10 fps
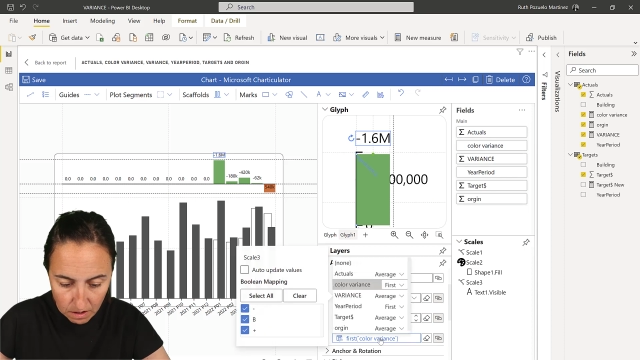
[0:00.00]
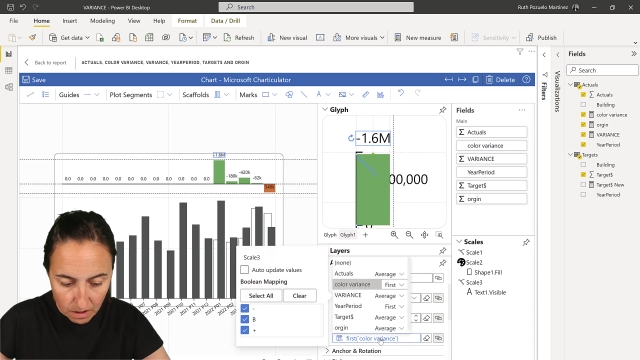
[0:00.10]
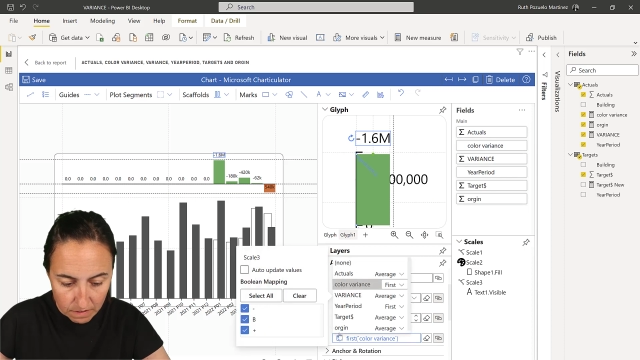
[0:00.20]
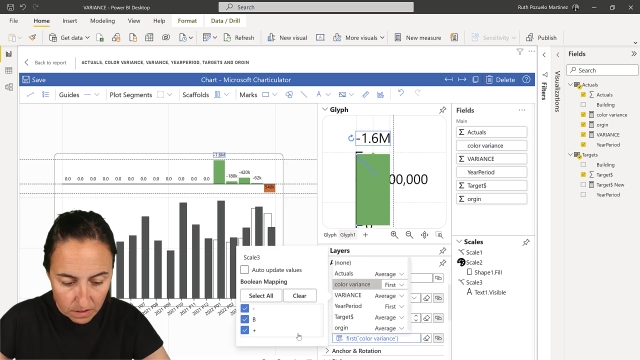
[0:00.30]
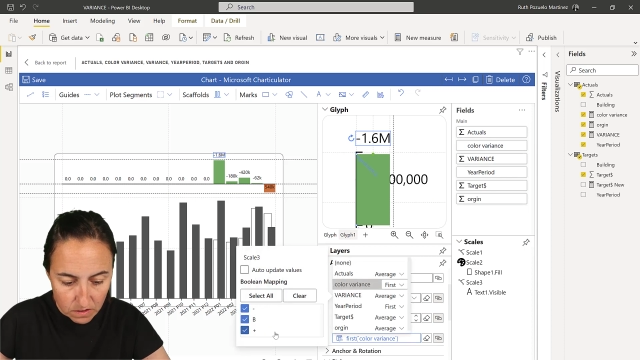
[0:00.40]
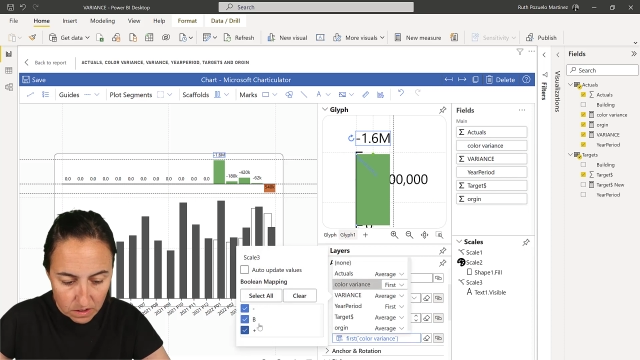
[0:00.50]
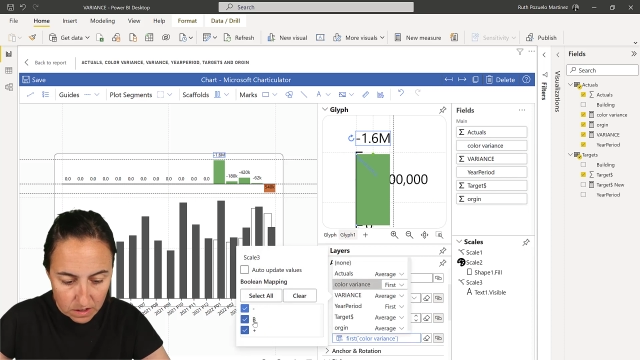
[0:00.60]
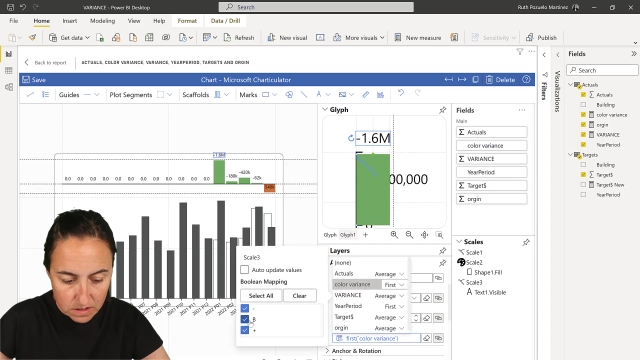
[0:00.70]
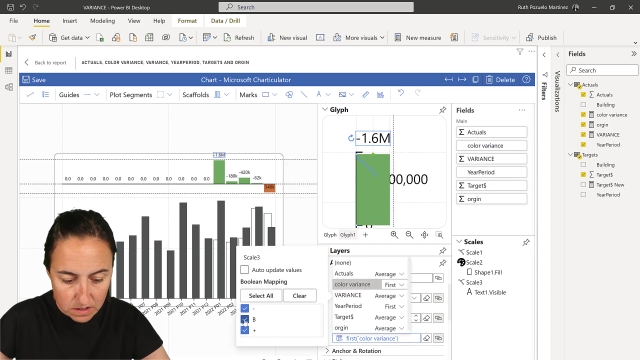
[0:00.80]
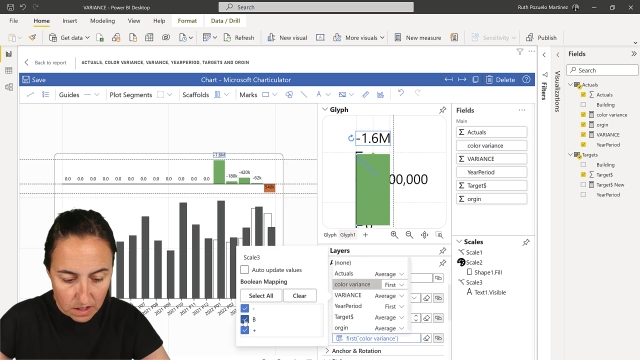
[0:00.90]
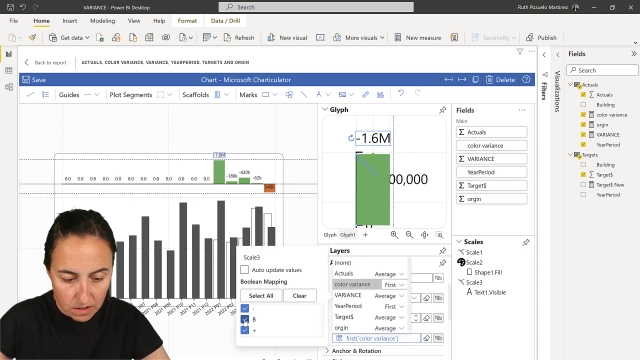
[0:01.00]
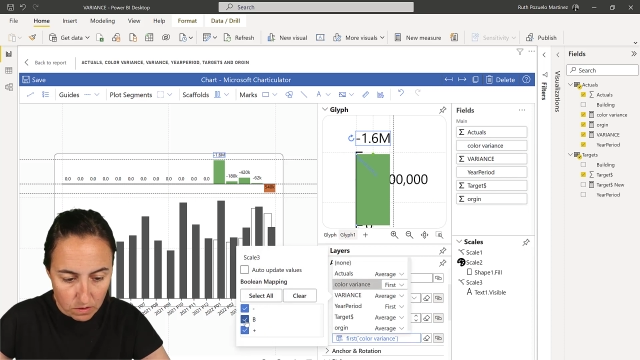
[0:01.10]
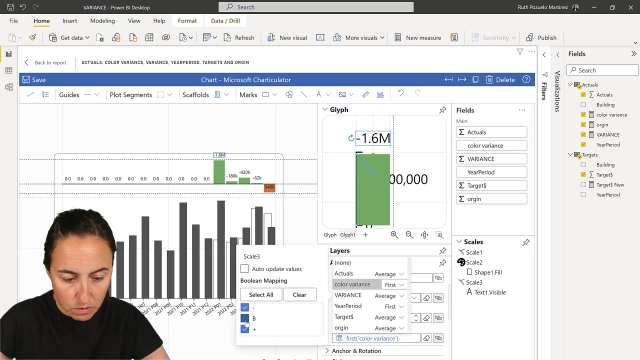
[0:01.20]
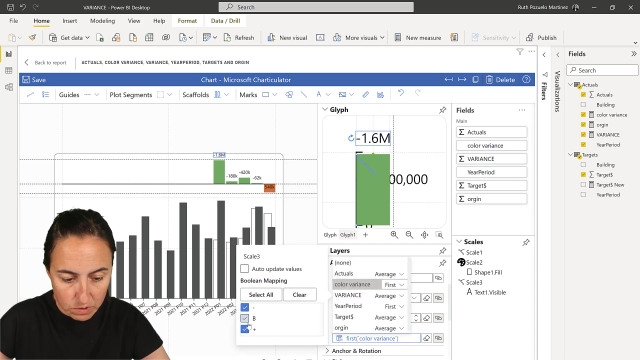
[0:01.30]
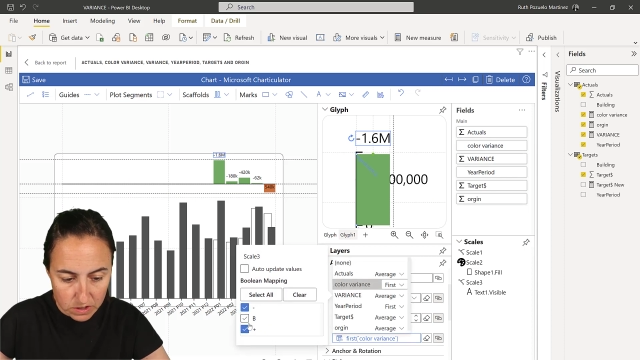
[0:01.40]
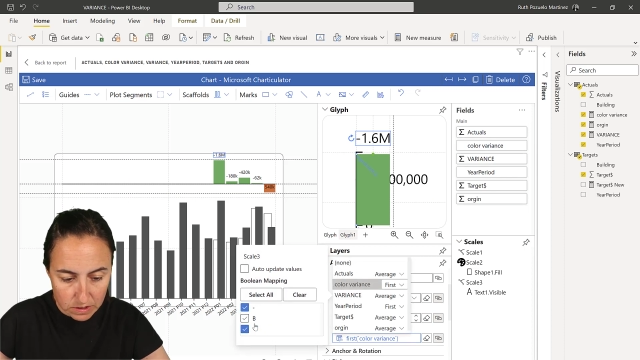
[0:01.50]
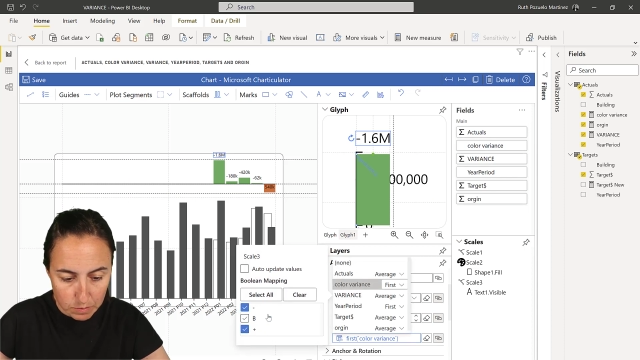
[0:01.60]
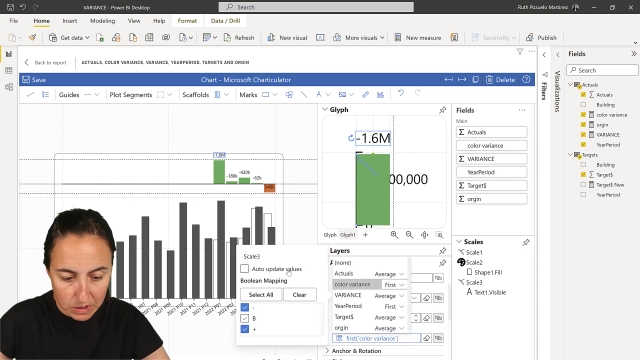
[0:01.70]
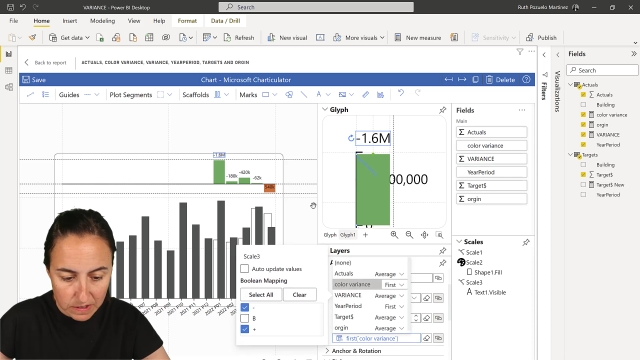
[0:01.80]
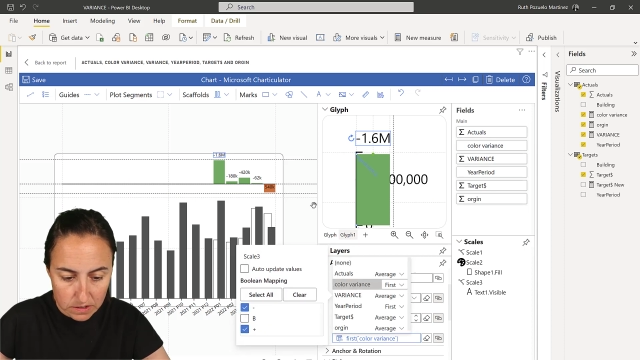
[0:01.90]
and then you can say you don't want to see
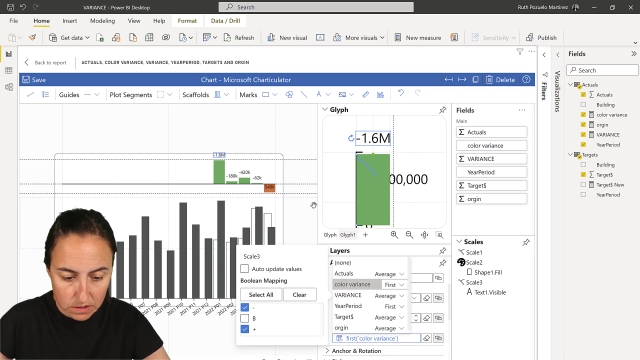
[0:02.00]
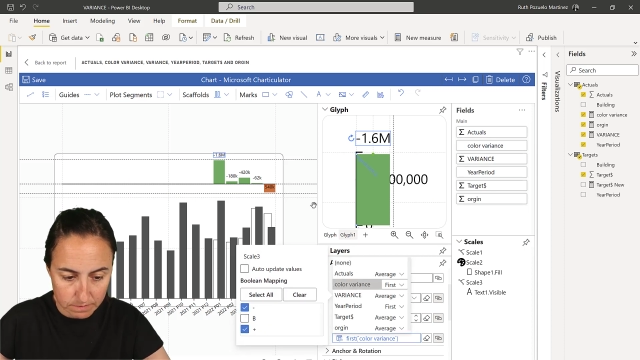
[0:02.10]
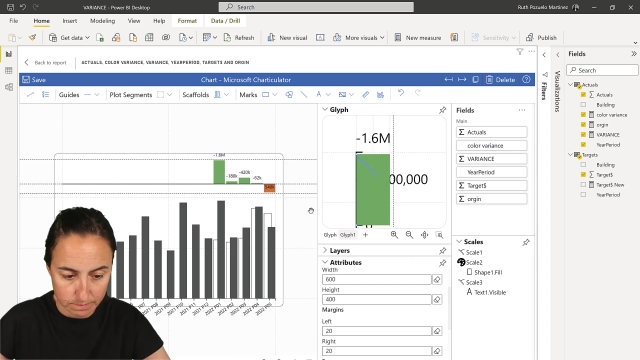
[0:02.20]
these